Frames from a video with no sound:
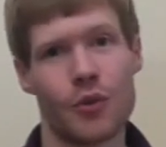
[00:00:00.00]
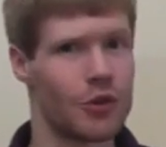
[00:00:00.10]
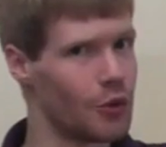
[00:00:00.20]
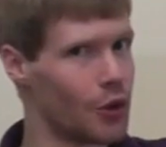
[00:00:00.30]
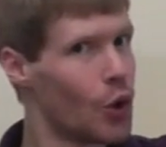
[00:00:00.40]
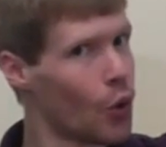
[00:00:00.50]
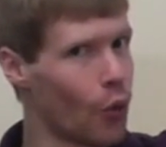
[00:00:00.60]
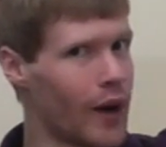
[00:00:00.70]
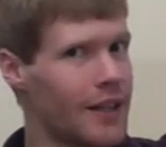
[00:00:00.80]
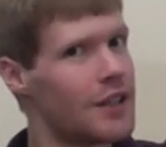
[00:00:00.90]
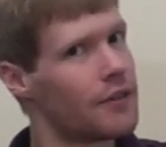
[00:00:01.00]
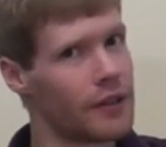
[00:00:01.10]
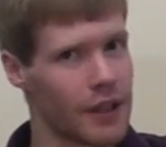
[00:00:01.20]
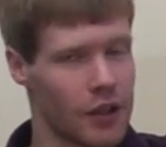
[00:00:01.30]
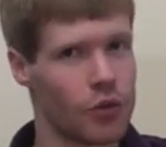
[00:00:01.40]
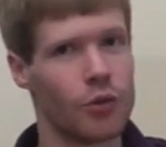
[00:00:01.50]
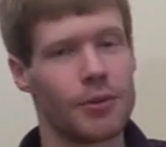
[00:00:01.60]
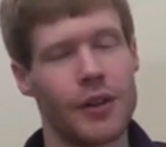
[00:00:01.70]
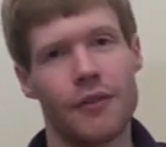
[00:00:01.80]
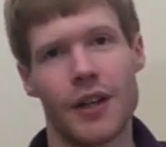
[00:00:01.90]
which were way different than
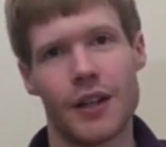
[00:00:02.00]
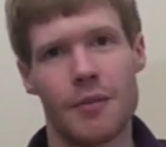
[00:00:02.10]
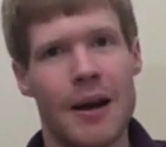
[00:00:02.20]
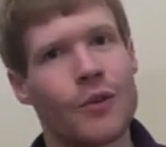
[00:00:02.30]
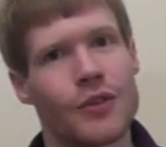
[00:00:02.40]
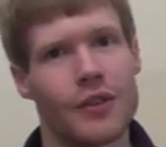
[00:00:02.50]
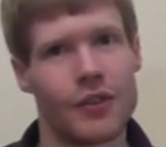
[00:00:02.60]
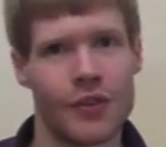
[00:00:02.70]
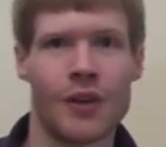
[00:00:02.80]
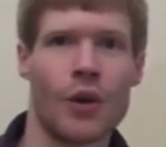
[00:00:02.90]
groups living in the mountains,